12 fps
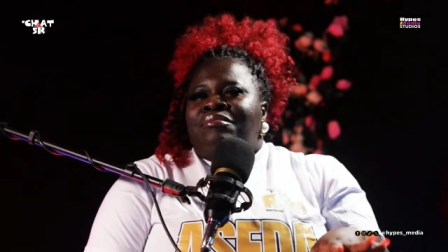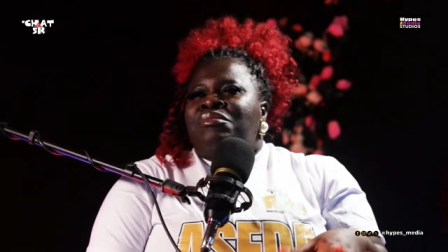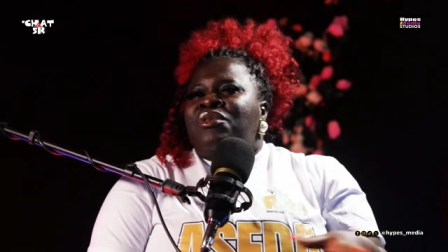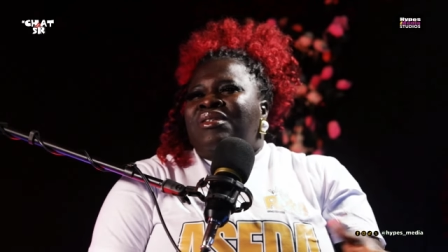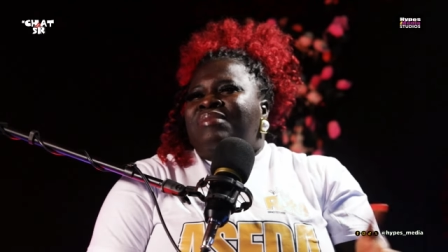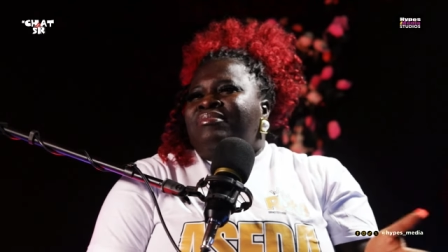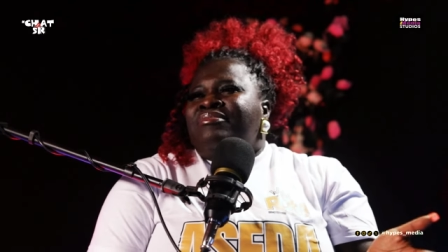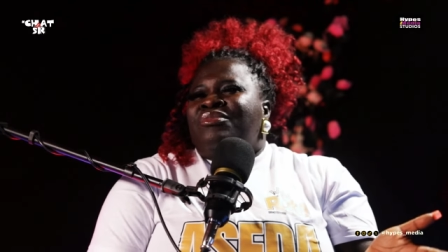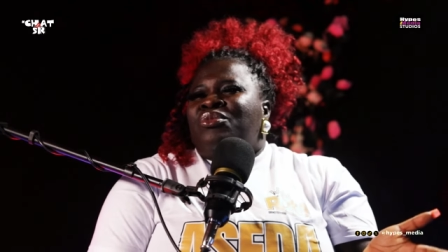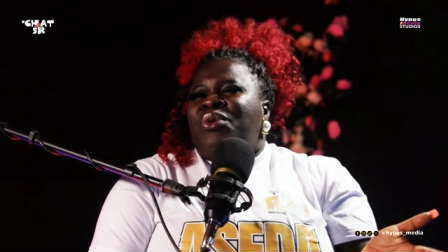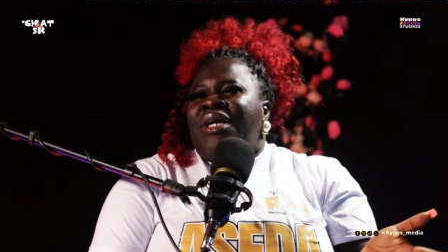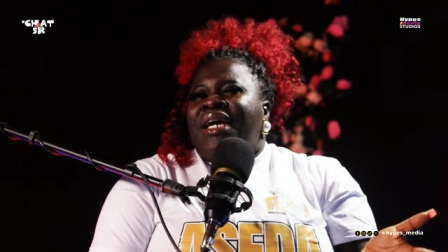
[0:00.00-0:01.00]
Mo-
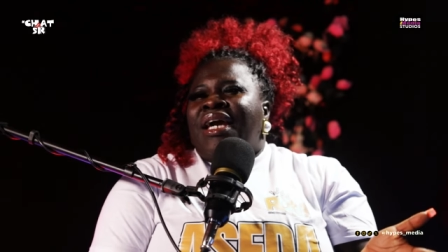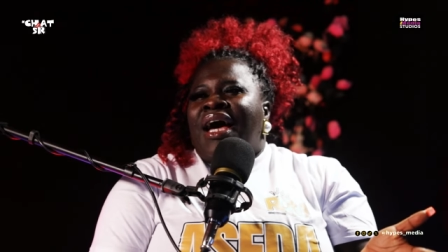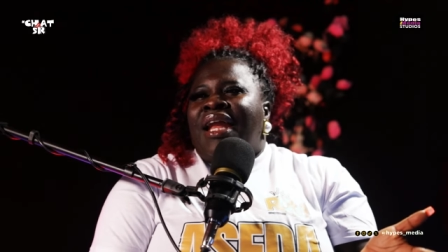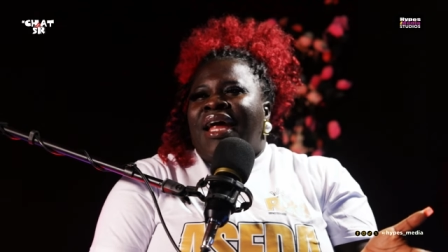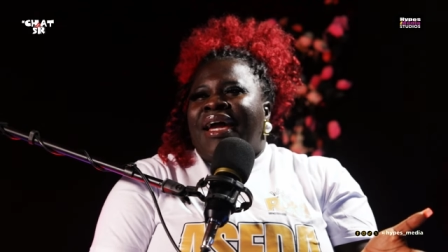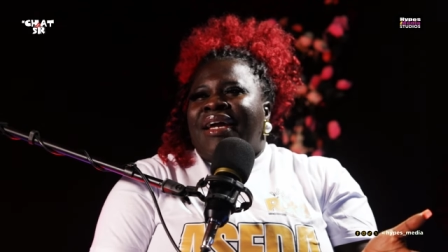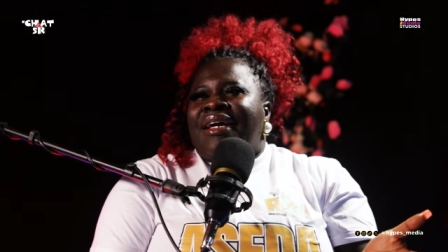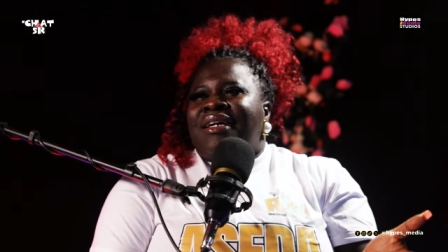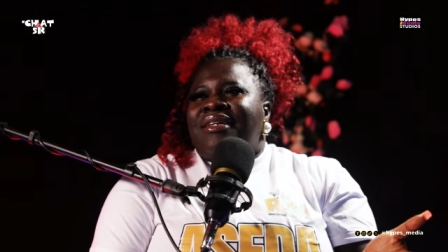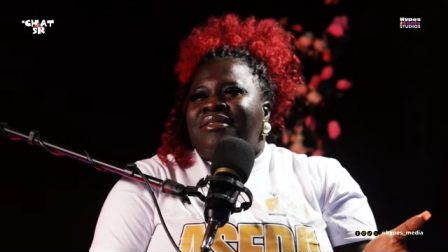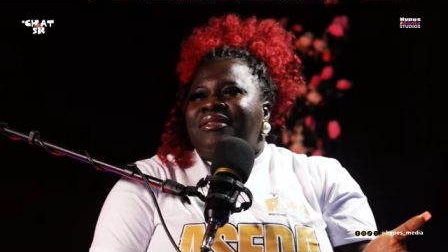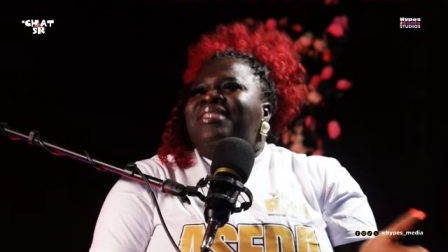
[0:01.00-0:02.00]
we are like scattered.